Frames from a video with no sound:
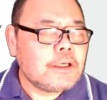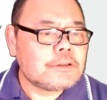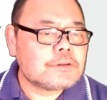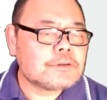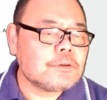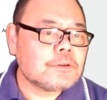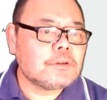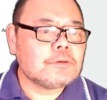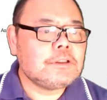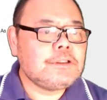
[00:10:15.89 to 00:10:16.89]
is
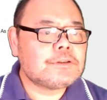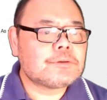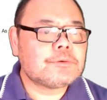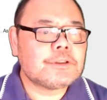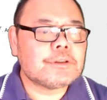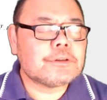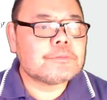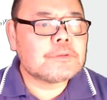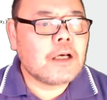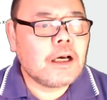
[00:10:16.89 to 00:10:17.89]
so-called least square
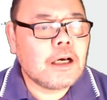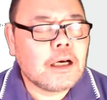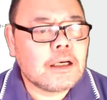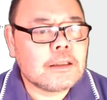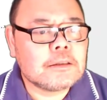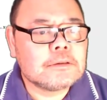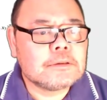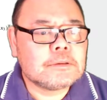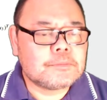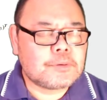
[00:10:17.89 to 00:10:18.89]
uh,
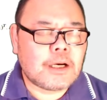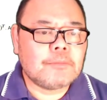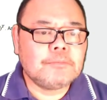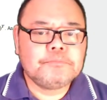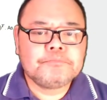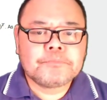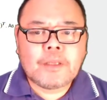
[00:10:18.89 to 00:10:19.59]
problem.